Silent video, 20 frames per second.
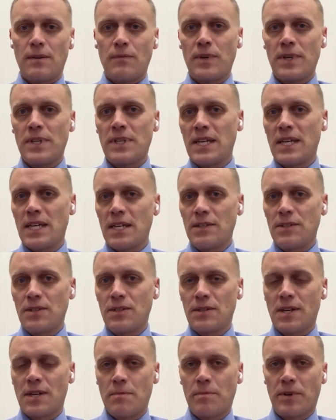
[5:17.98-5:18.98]
that we need
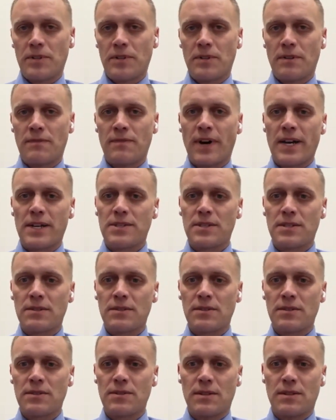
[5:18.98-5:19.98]
to keep our
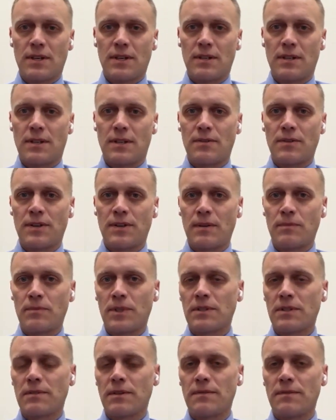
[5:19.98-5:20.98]
devices and then our
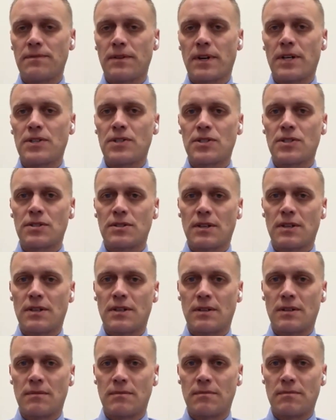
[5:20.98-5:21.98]
network refreshed
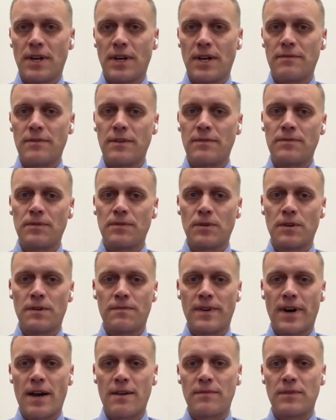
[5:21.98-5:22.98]
every 4 to
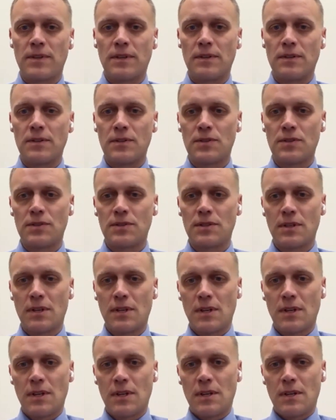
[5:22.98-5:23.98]
5 years.
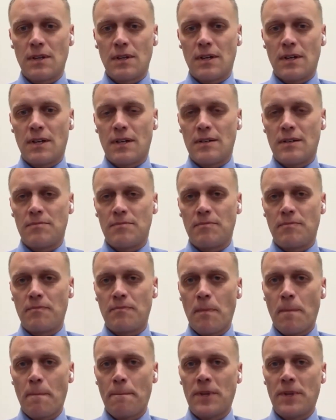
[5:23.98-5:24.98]

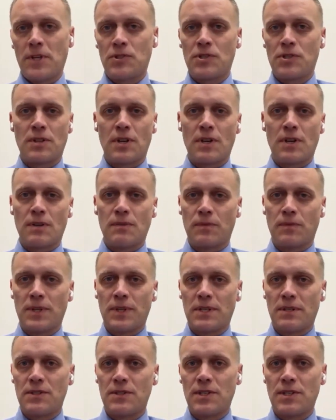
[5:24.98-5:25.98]
As you know,
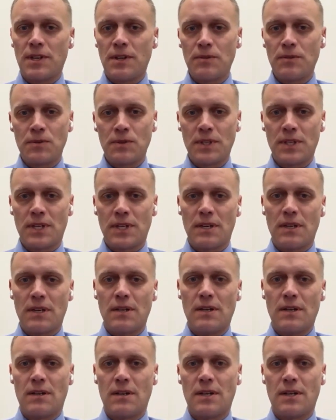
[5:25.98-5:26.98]
we continually
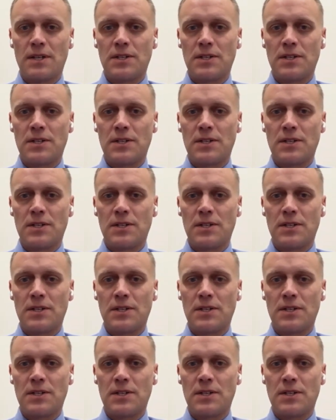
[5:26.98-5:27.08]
